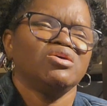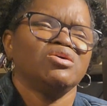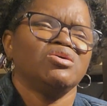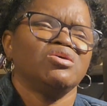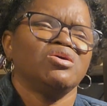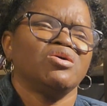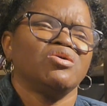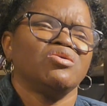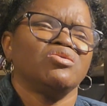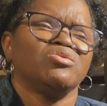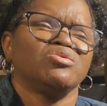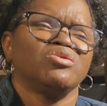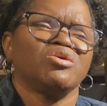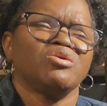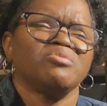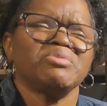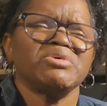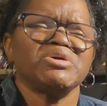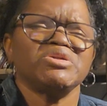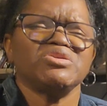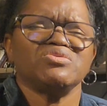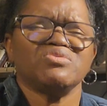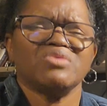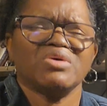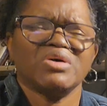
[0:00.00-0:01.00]

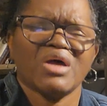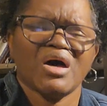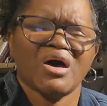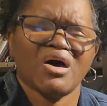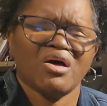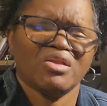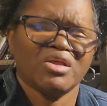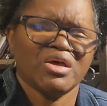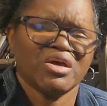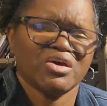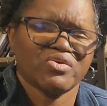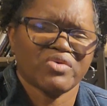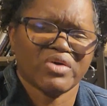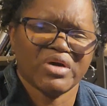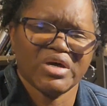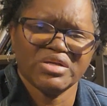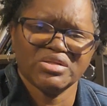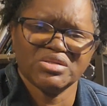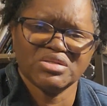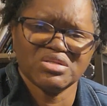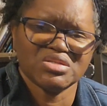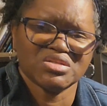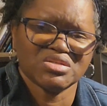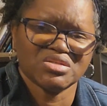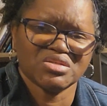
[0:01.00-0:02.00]
Don't be doing all that
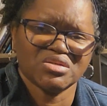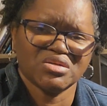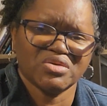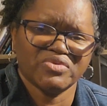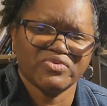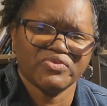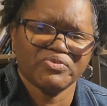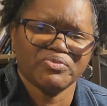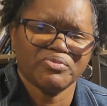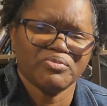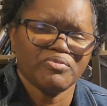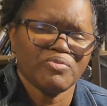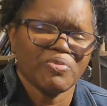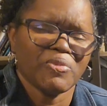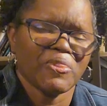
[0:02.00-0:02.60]
crazy stuff.